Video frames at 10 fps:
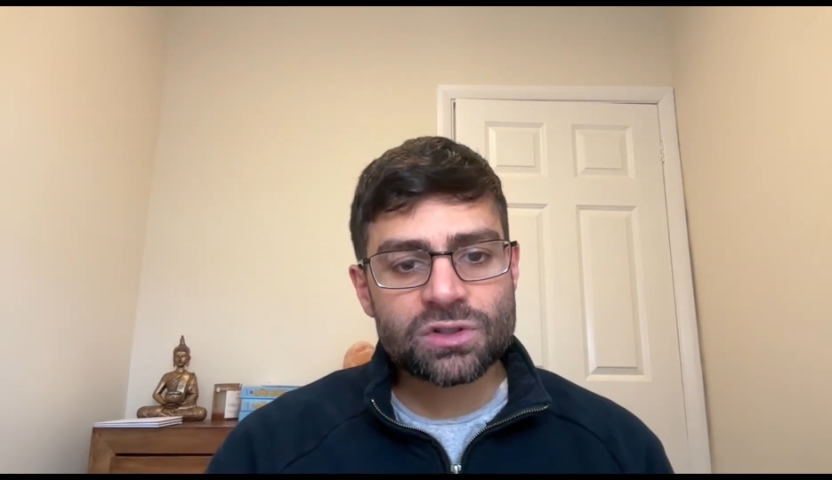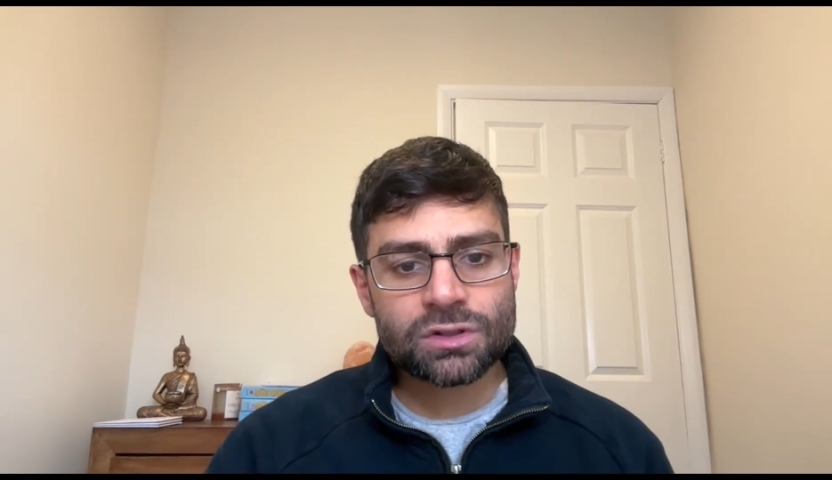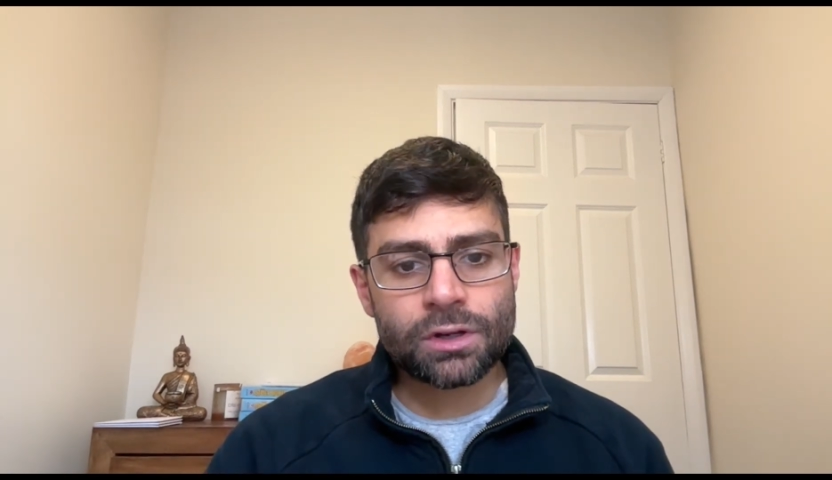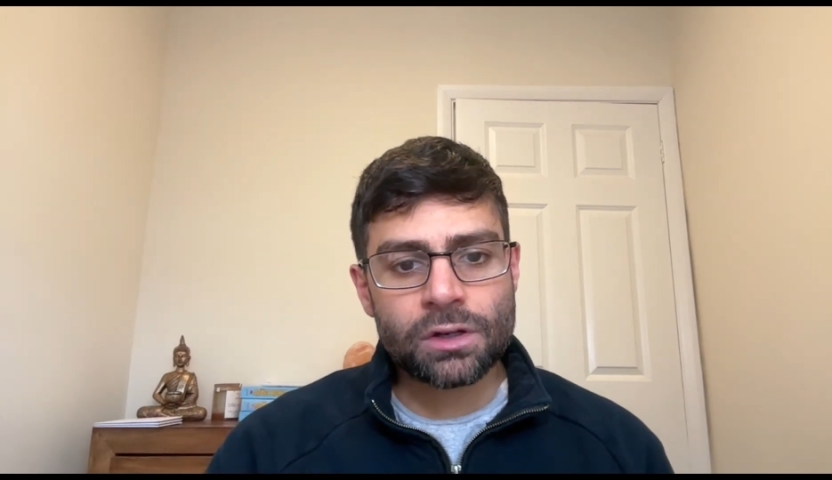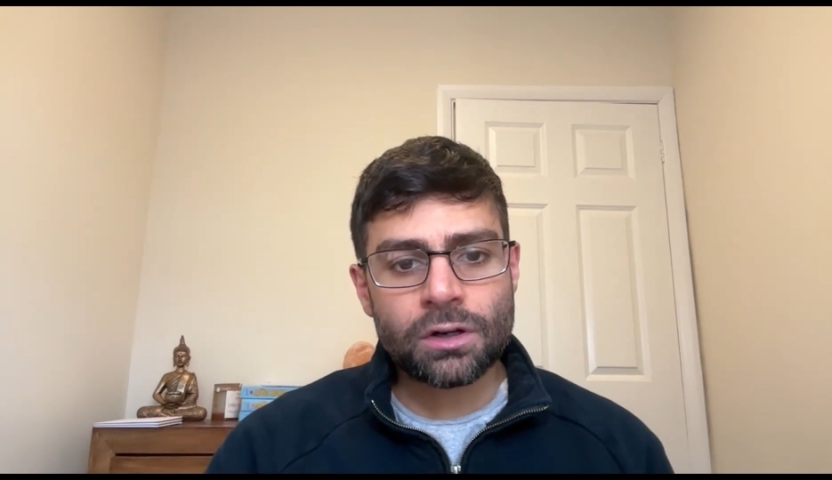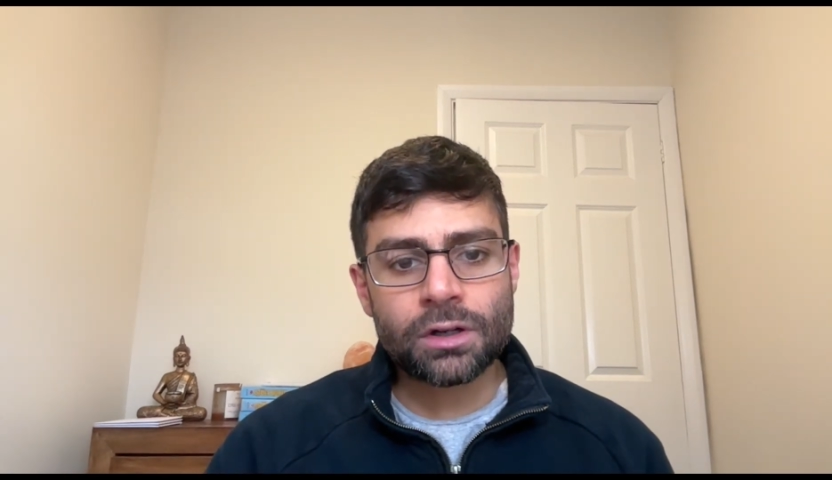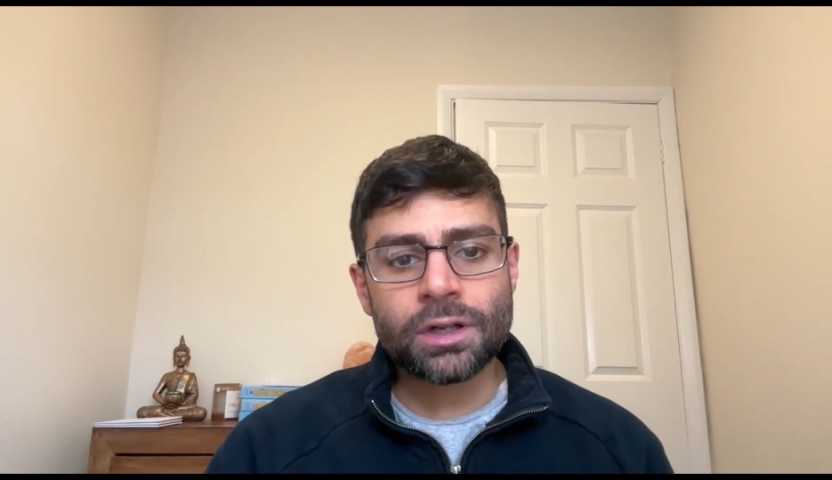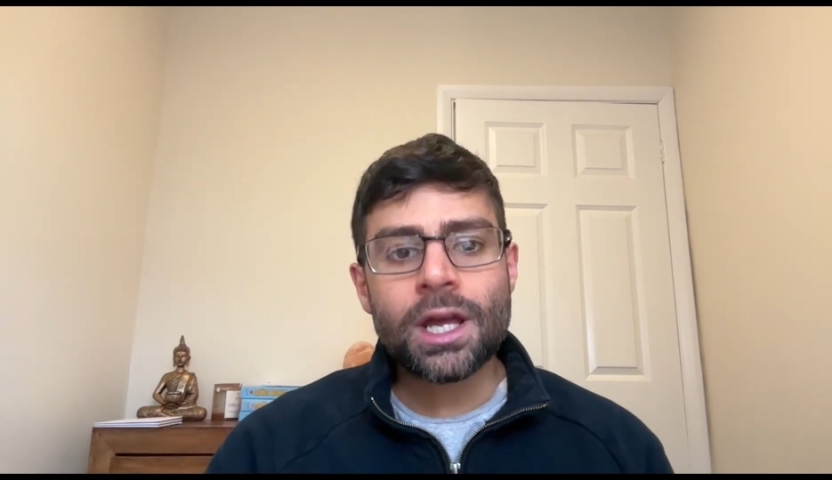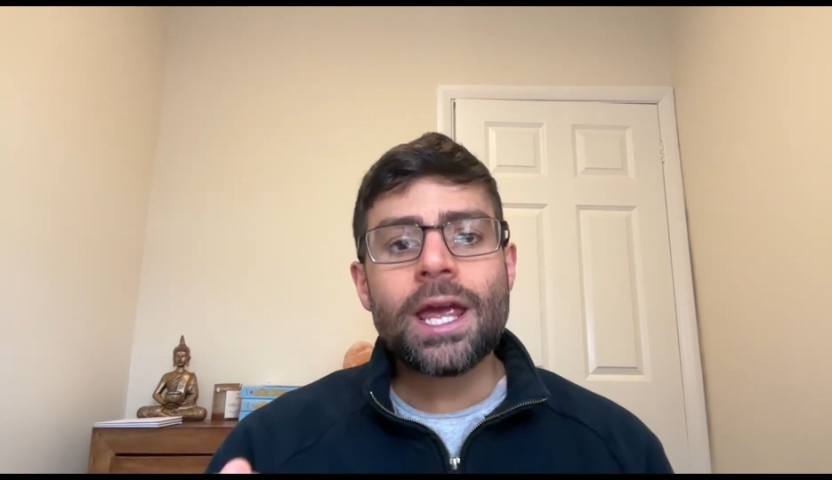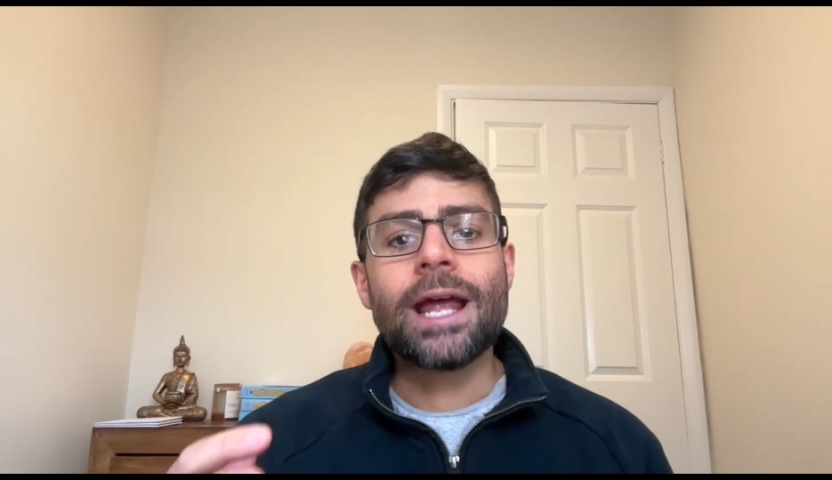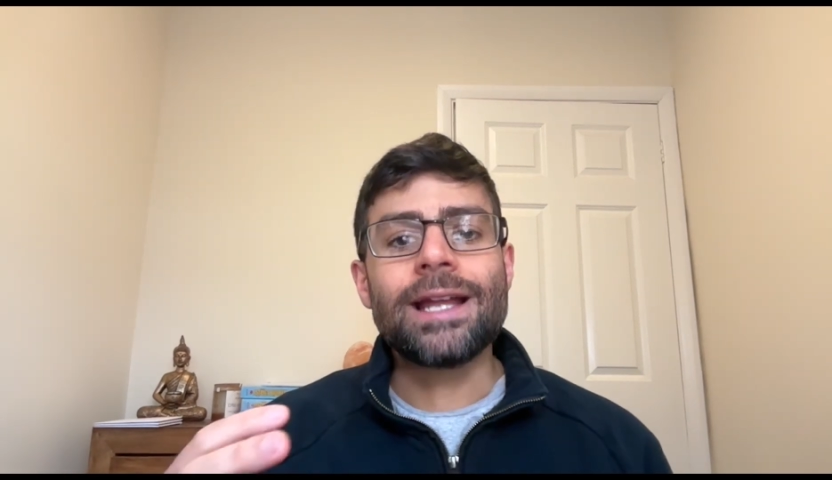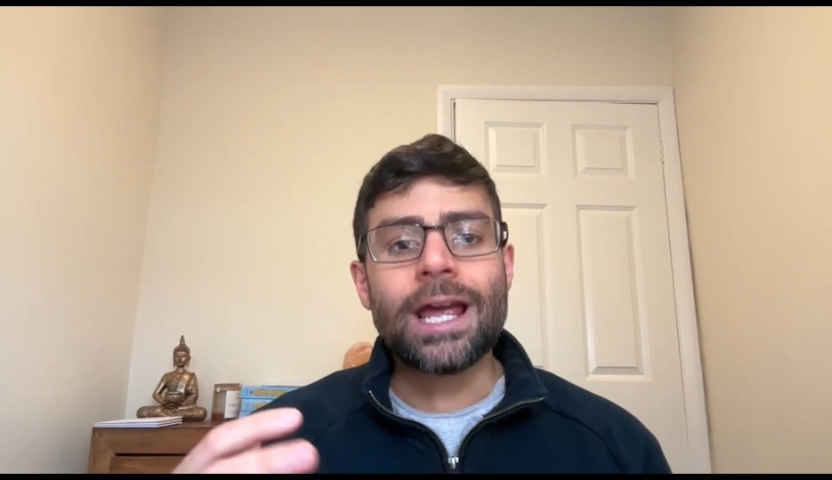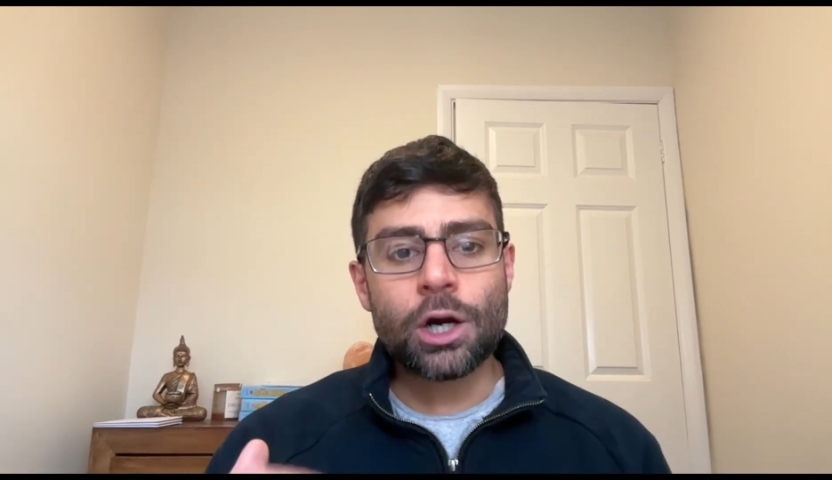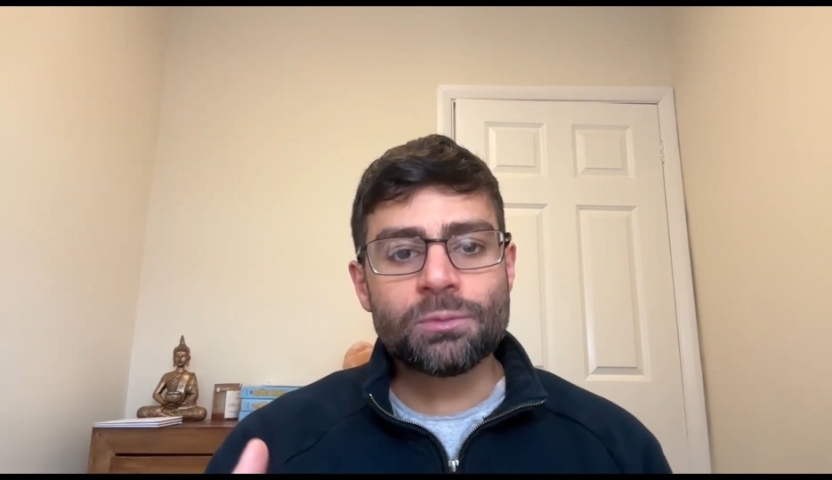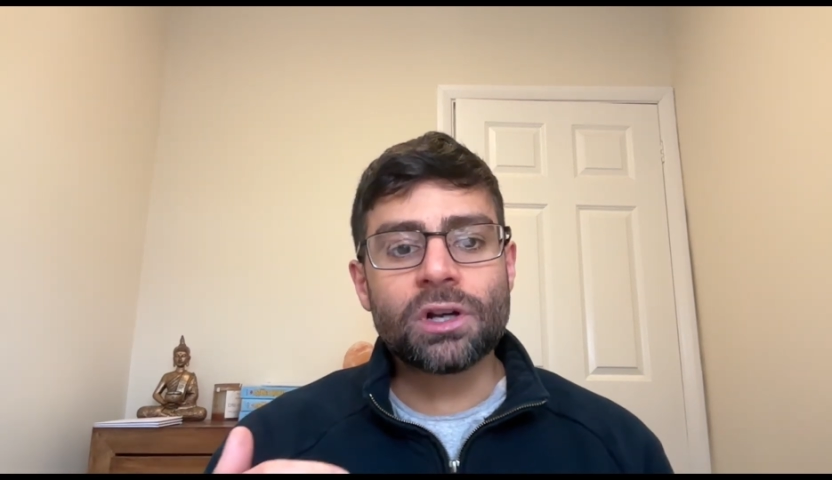what's going on and
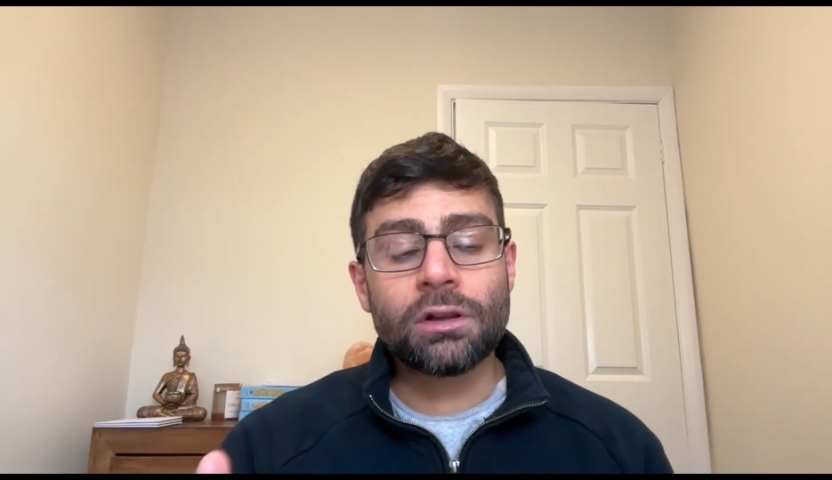help the